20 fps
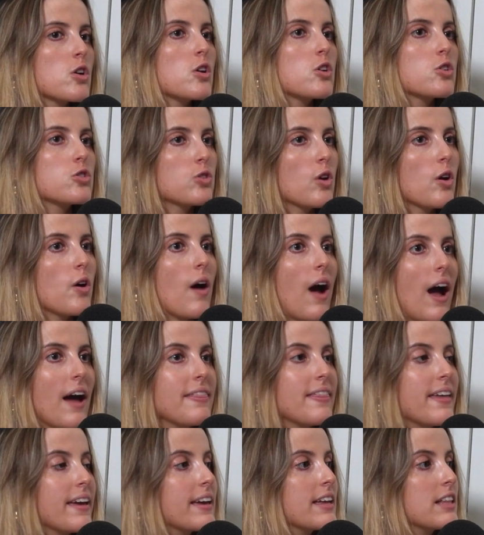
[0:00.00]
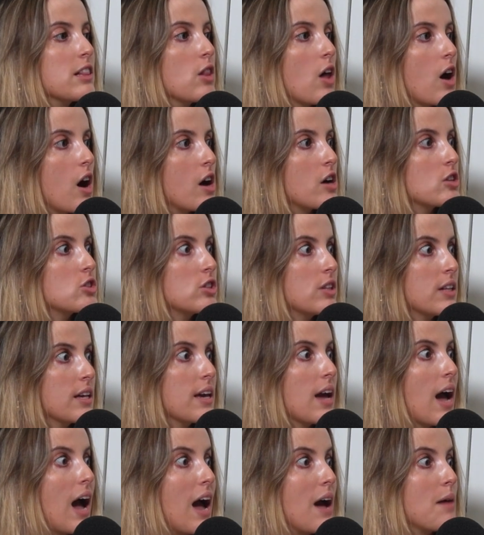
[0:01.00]
So I think it
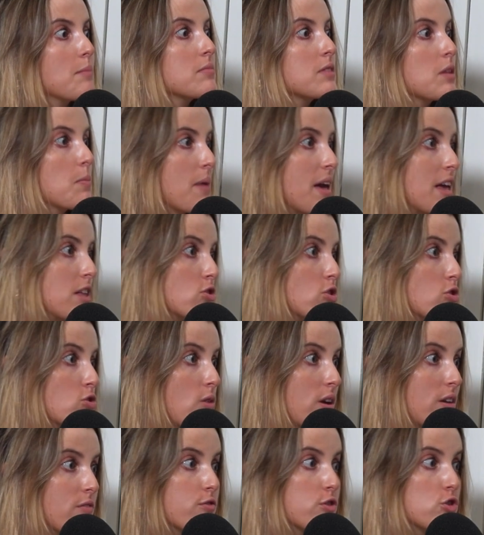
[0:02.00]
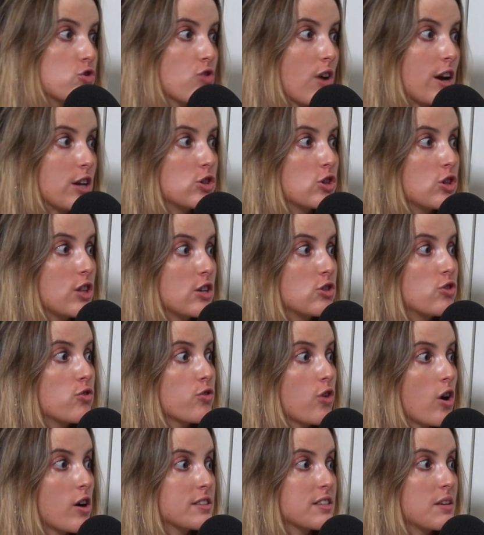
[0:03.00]
largely depends on your infrastructure that
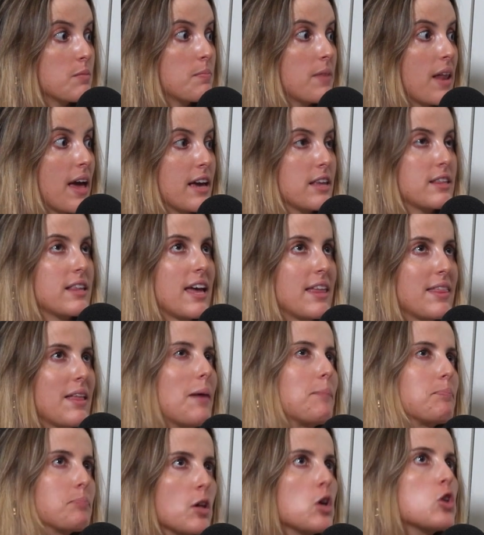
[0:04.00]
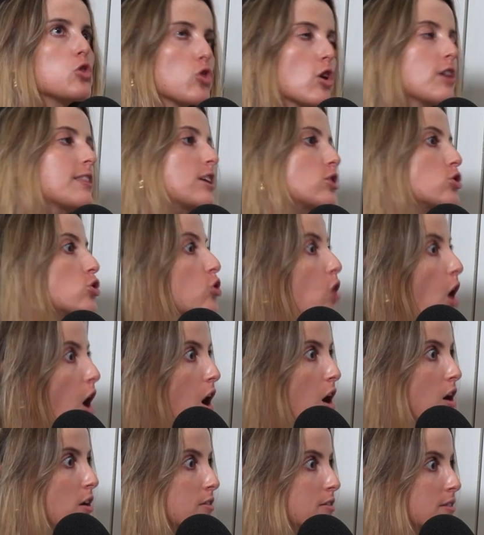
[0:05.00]
you've got in place. And not that you
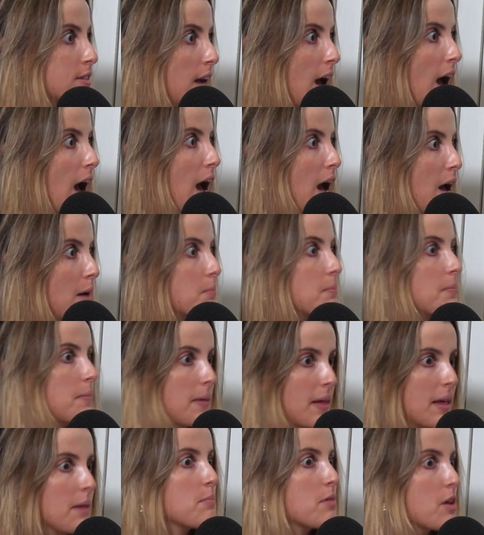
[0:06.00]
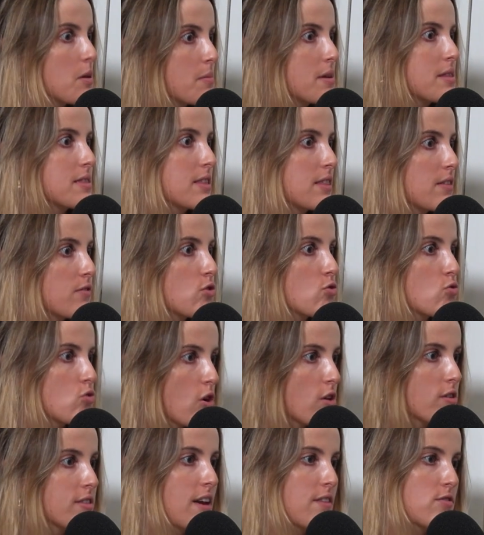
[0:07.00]
can't implement it if you
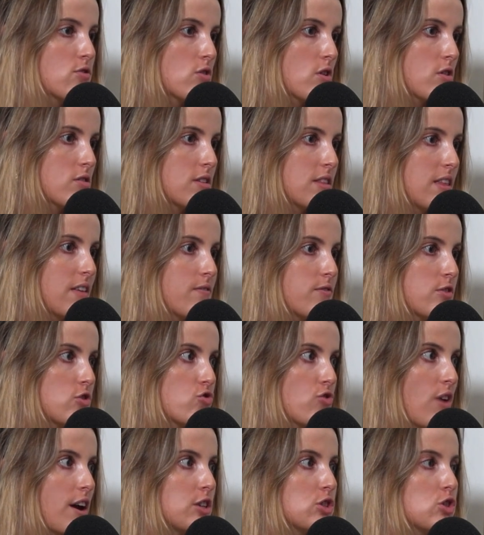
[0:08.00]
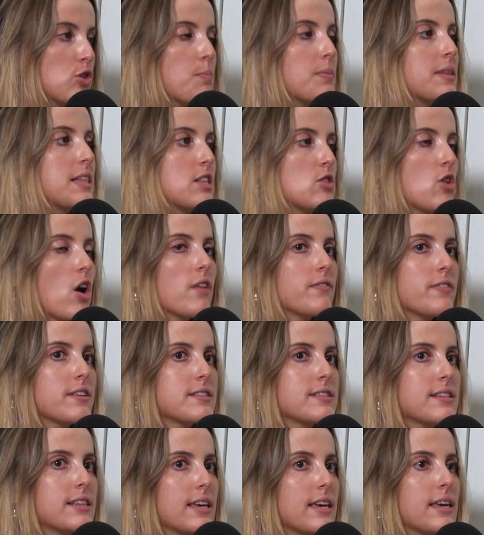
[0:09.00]
don't have certain infrastructure, but
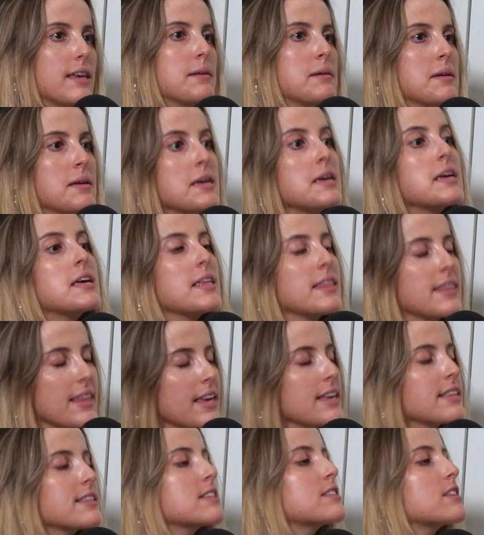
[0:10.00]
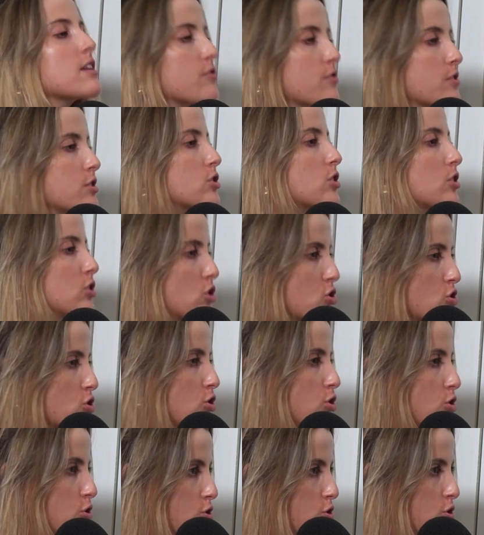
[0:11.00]
there is a difference in the
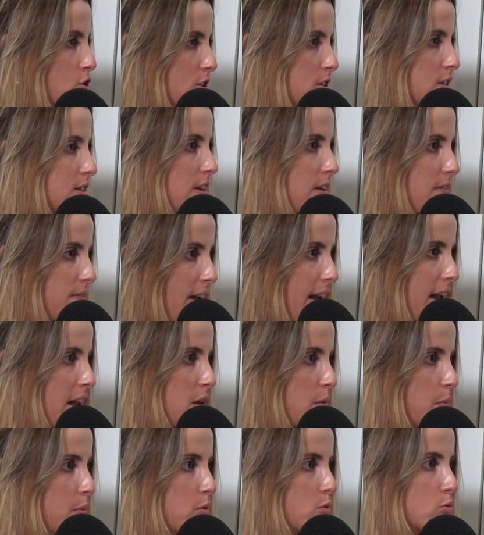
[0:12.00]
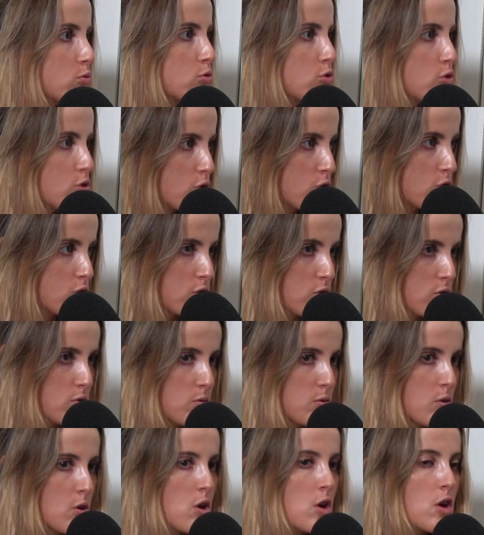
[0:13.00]
solutions available to
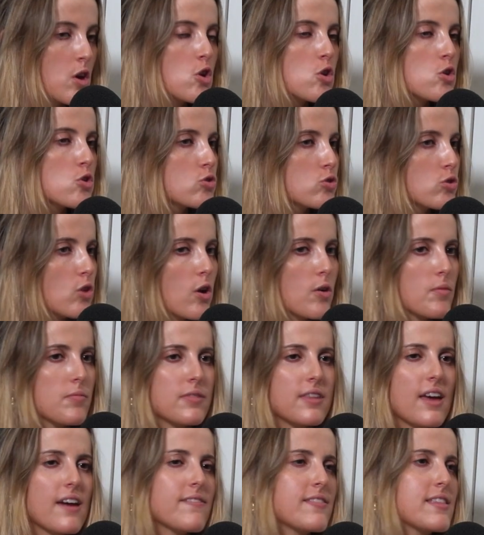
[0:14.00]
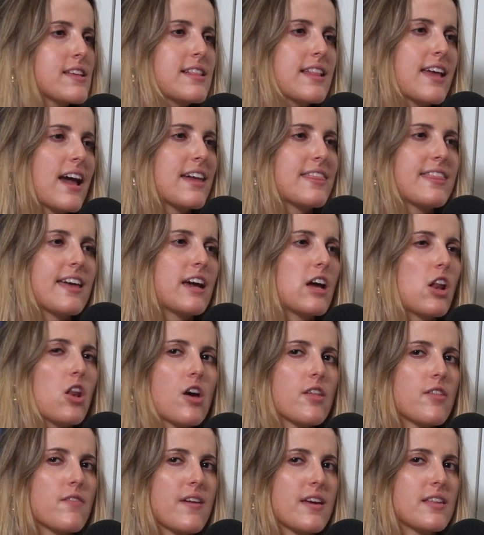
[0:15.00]
you. So definitely, I think a
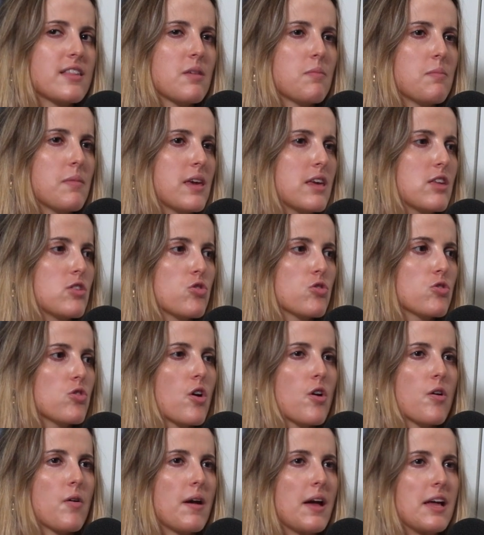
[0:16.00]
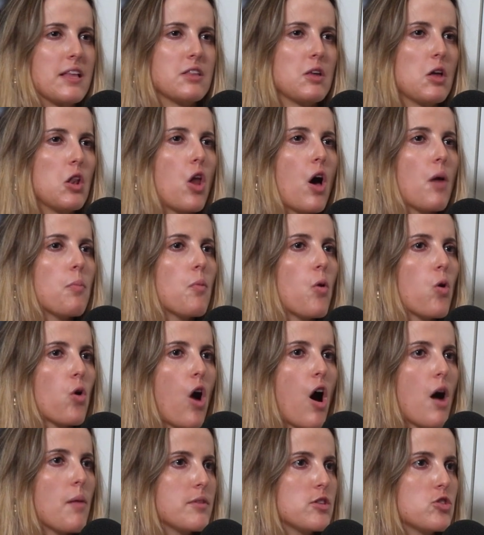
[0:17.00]
lot of SMEs, it's a lot more
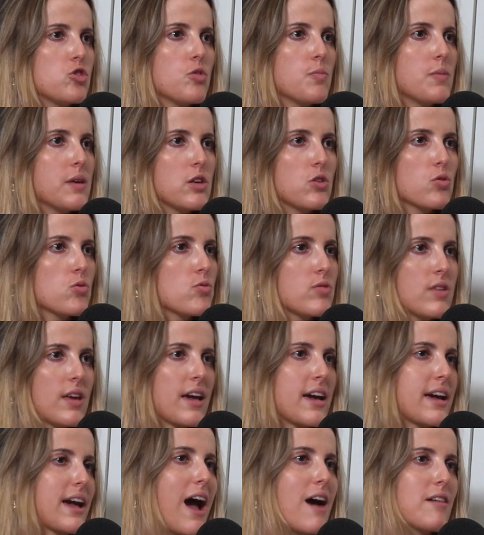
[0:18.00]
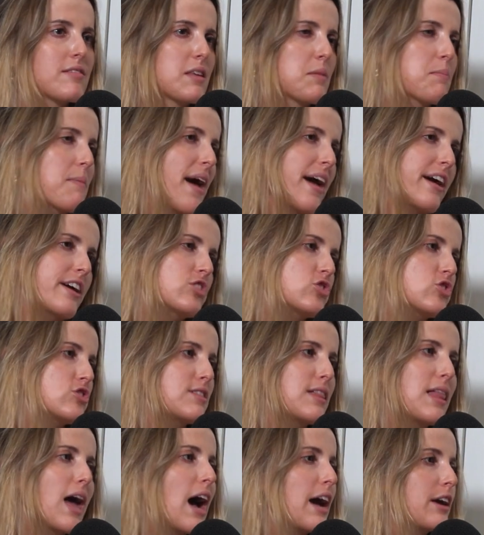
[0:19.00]
common to be using accounting
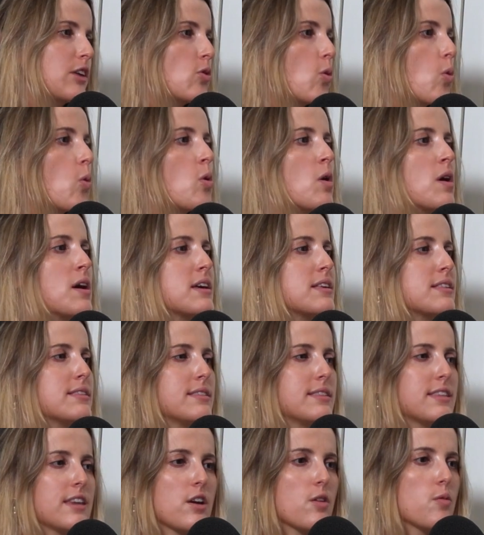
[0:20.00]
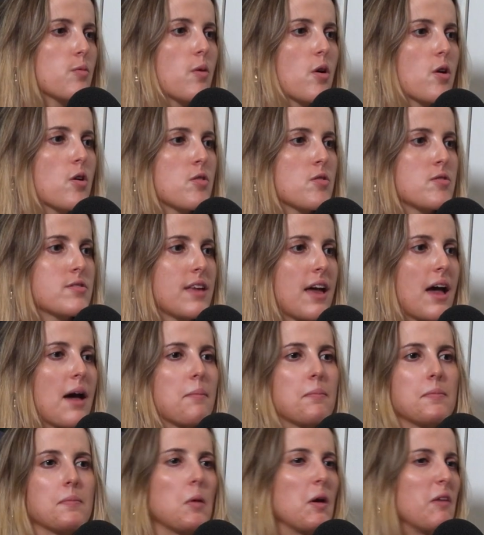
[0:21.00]
packages like your zeros,
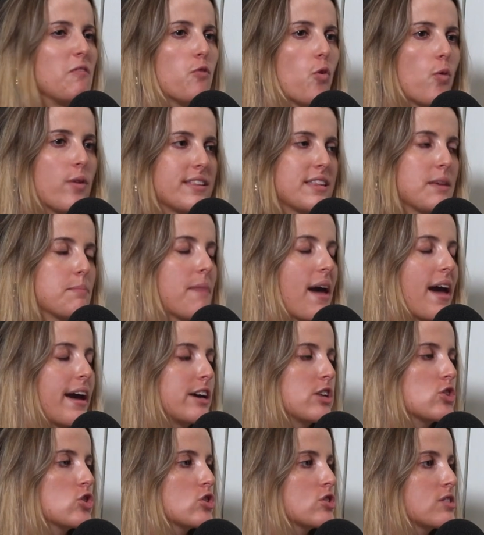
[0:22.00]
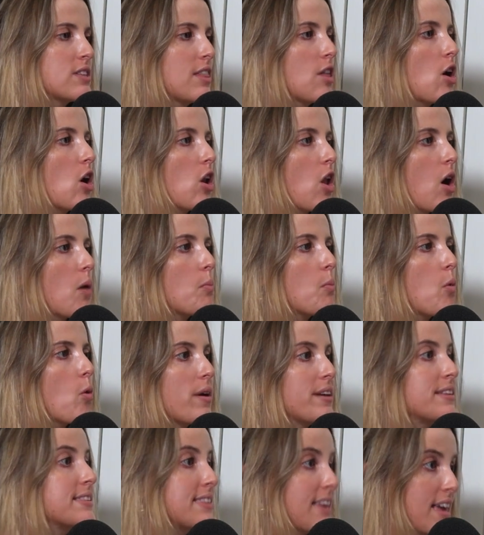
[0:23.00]
invoicing packages that are a lot more
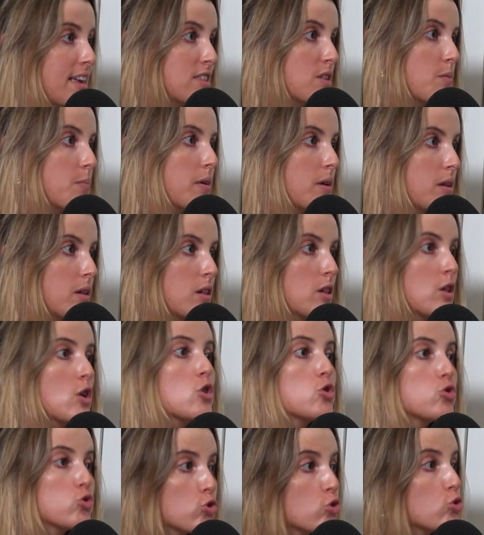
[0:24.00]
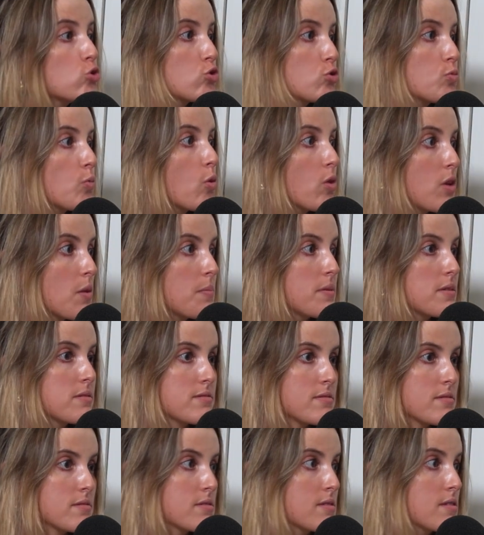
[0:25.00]
accessible to smaller
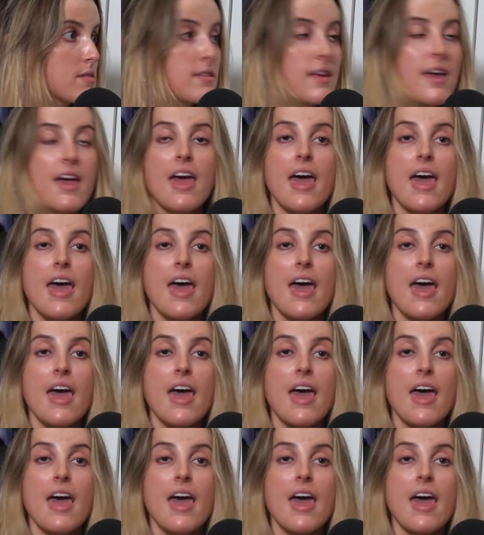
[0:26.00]
businesses.